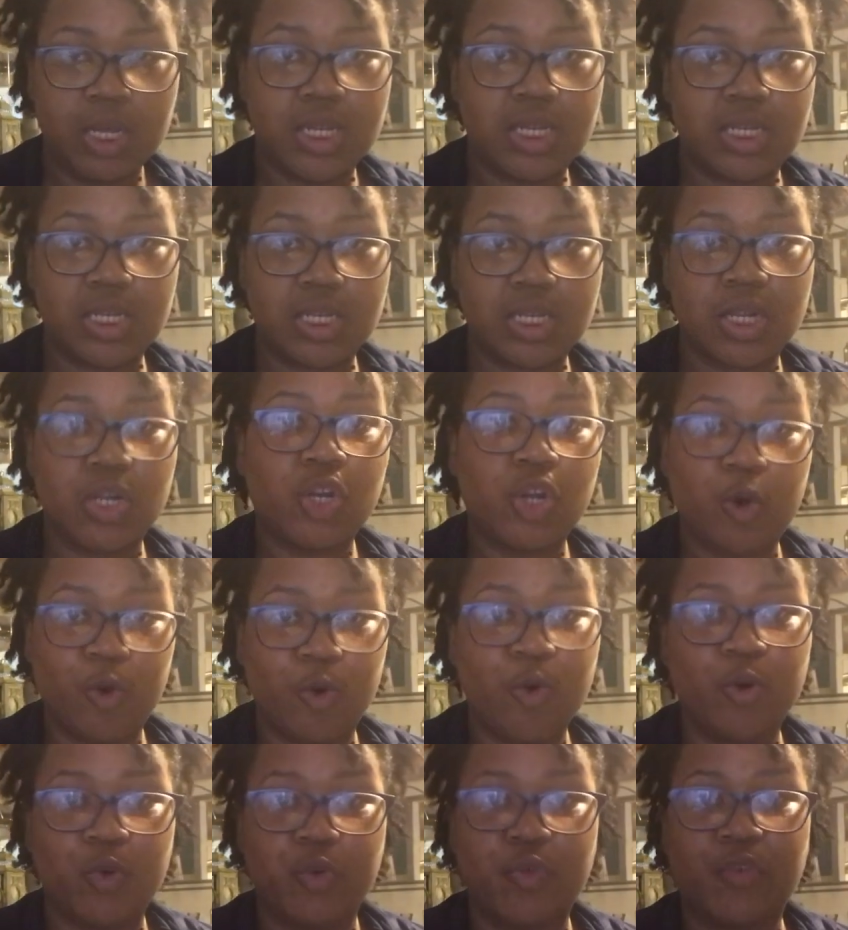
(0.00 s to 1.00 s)
just a
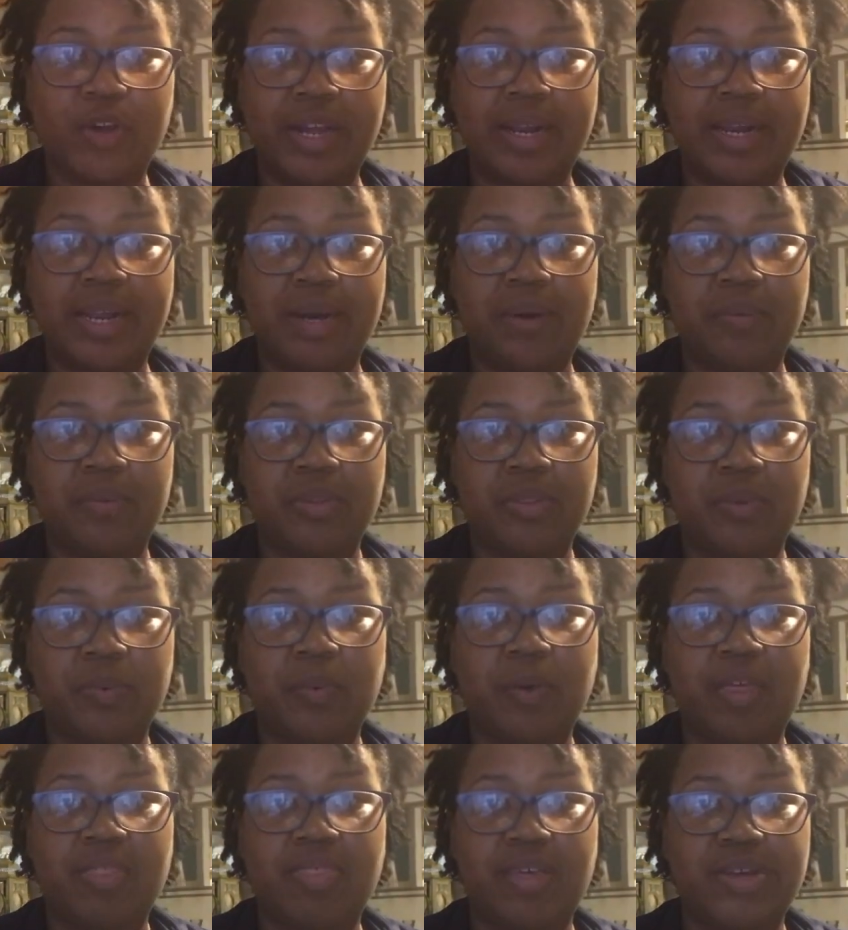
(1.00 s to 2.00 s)
no-go right now with the
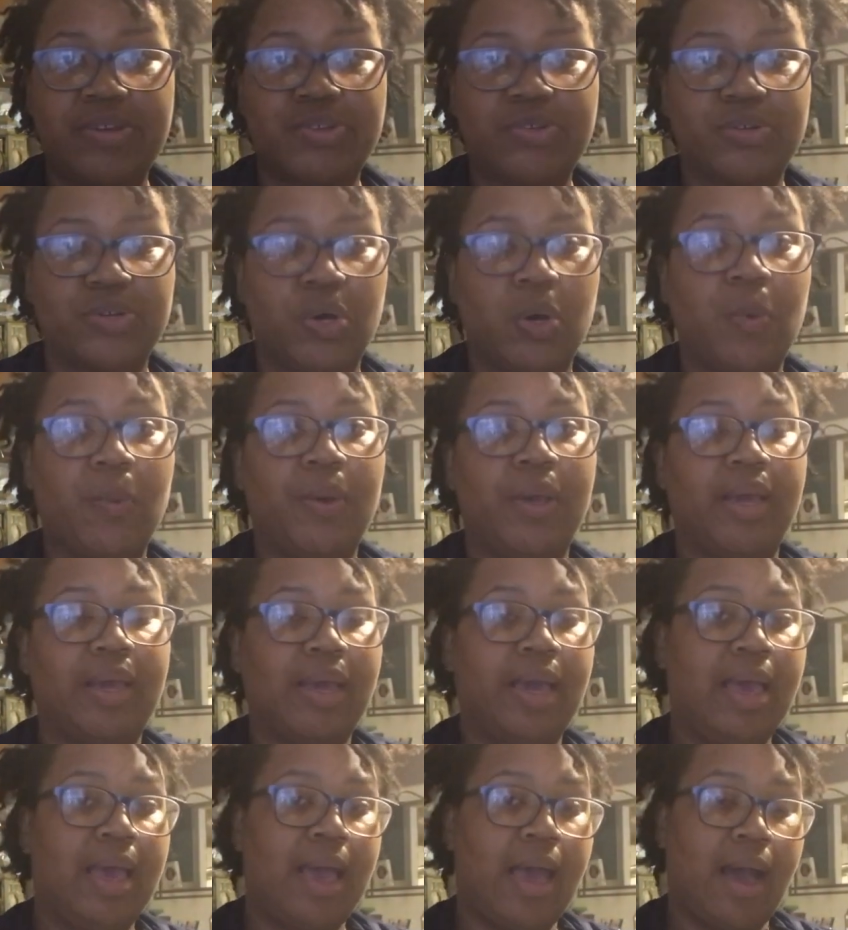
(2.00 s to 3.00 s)
way things are
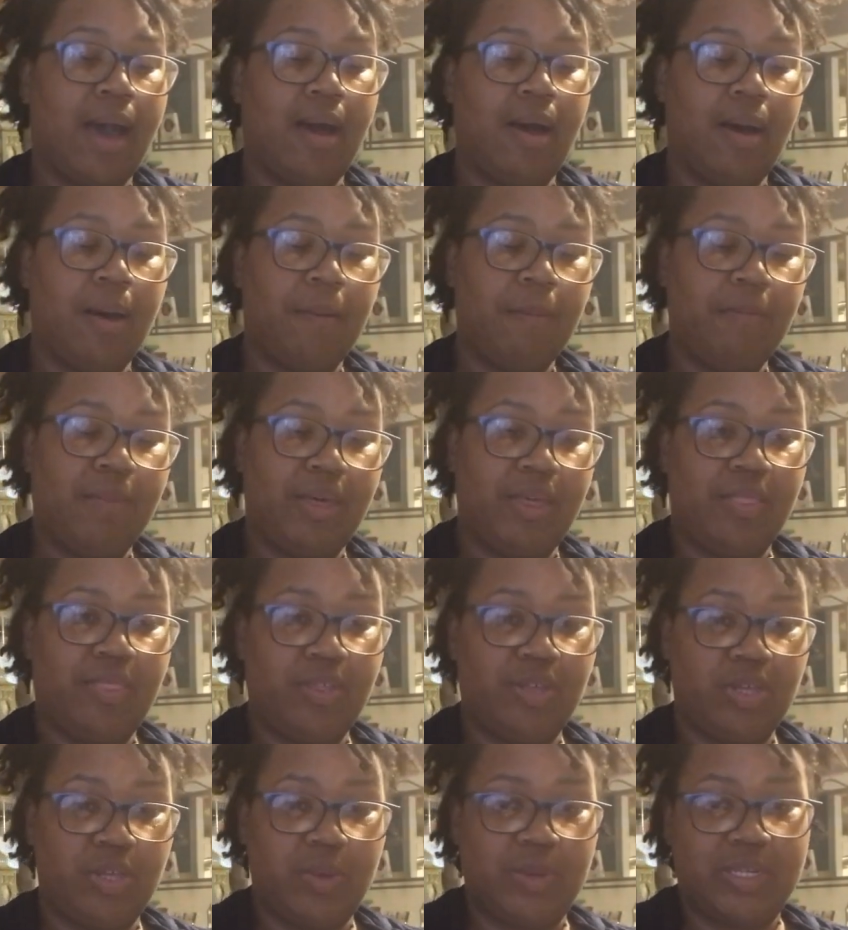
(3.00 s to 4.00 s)
going in
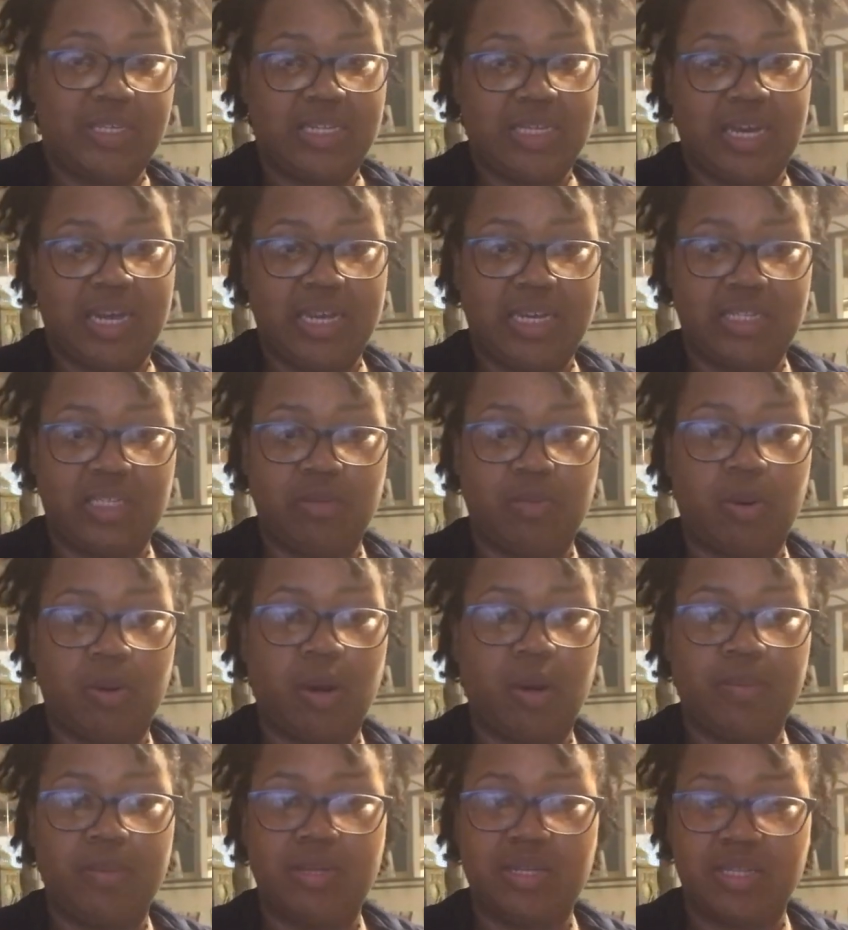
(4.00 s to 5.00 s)
the USCIS
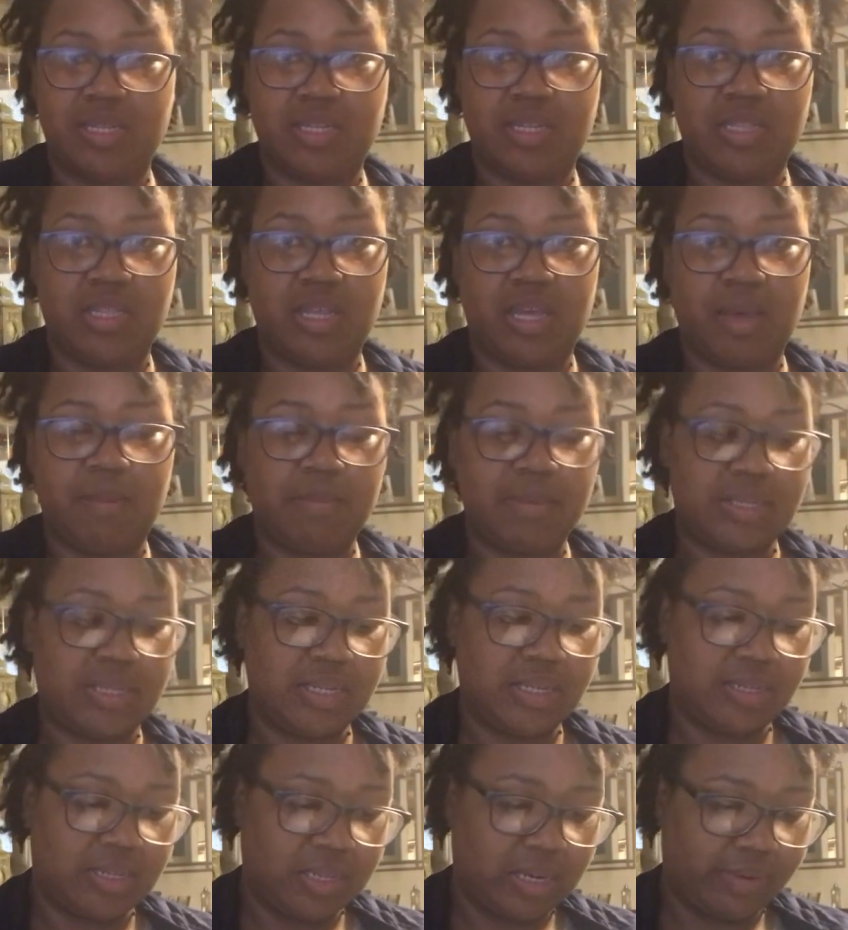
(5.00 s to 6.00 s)
departments and the
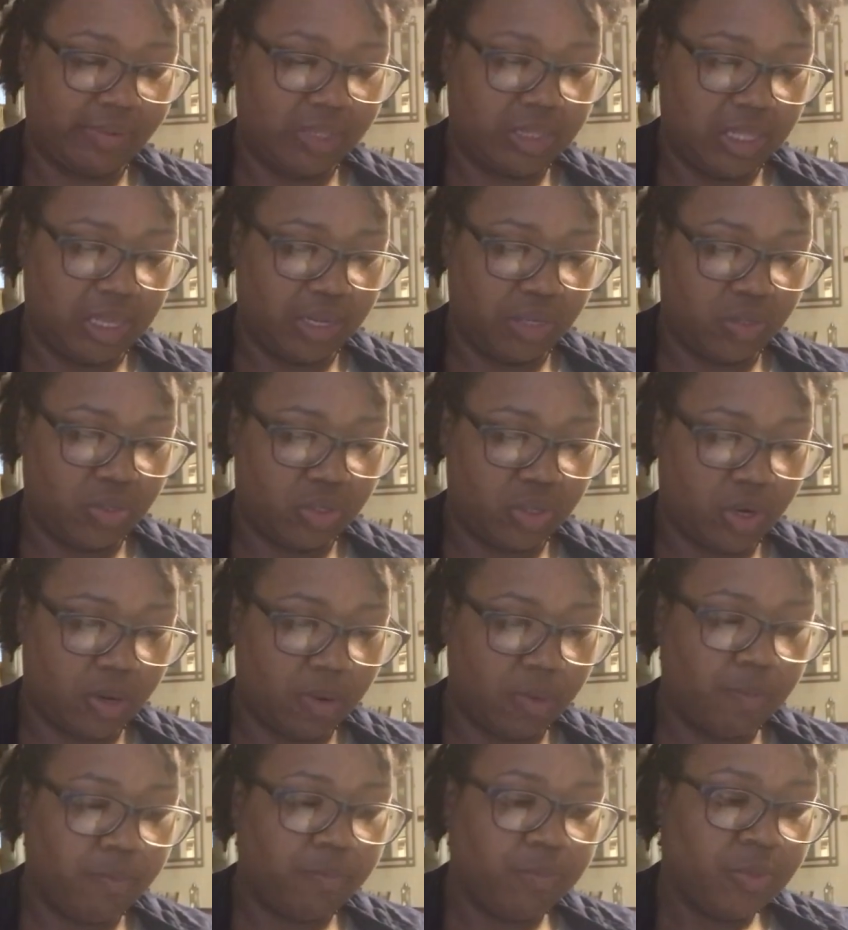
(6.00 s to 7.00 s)
embassies and everything.
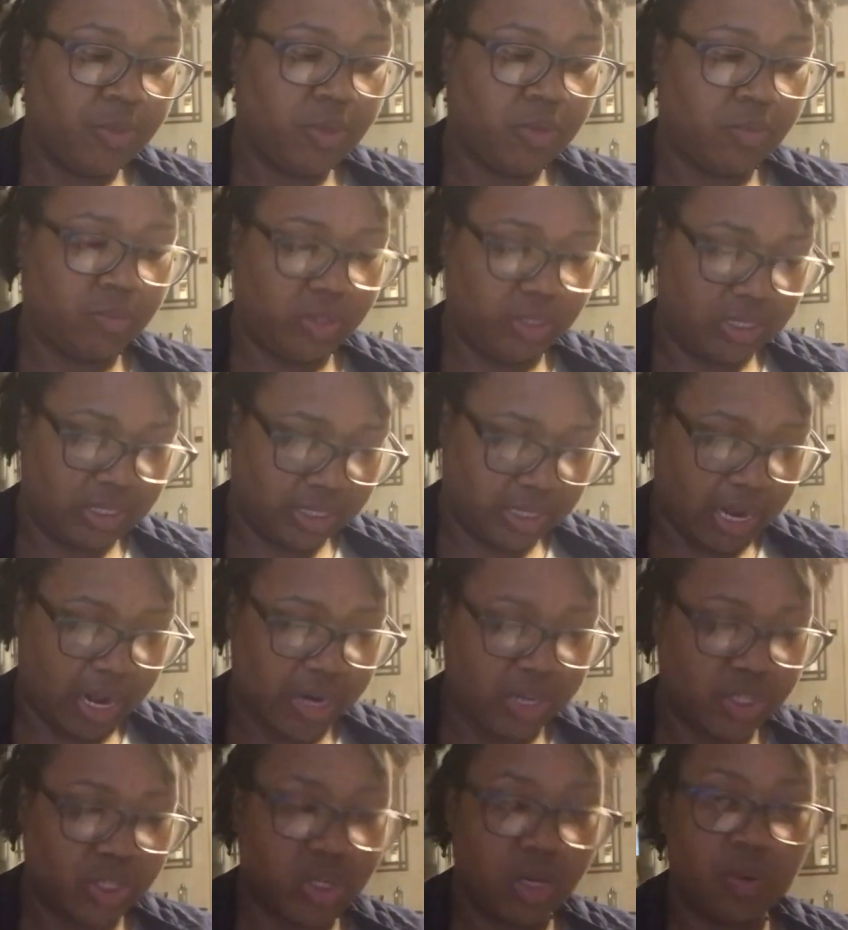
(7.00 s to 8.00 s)
So we
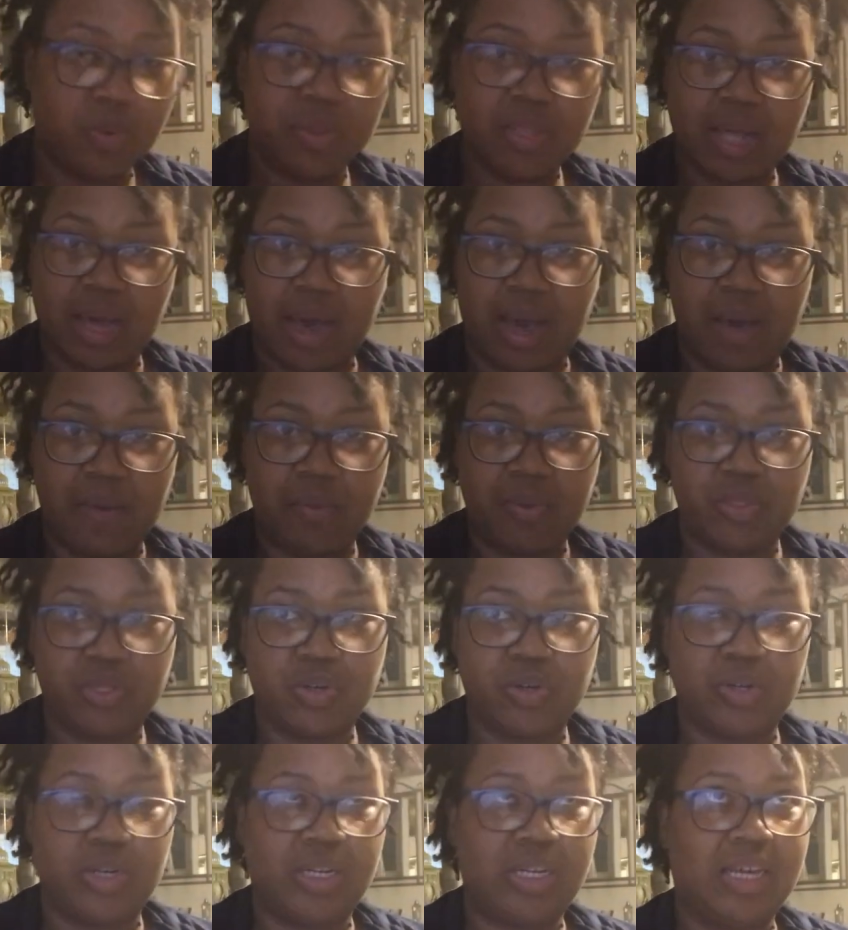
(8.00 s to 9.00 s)
decided to go with the
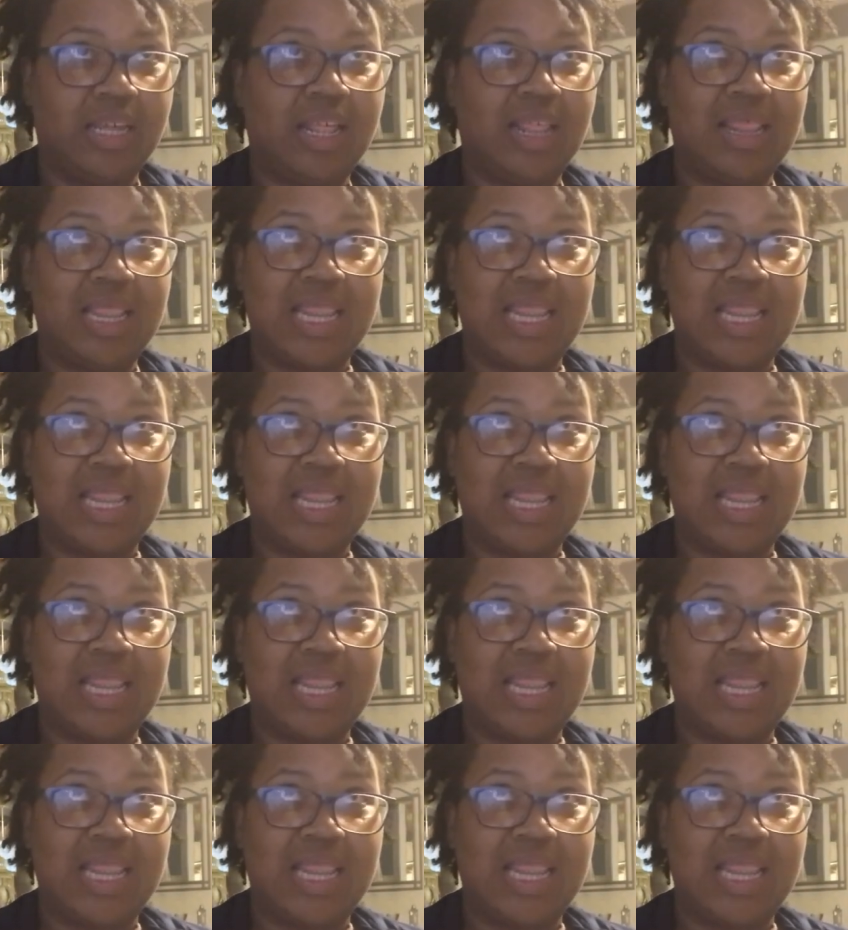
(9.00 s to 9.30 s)
I-130.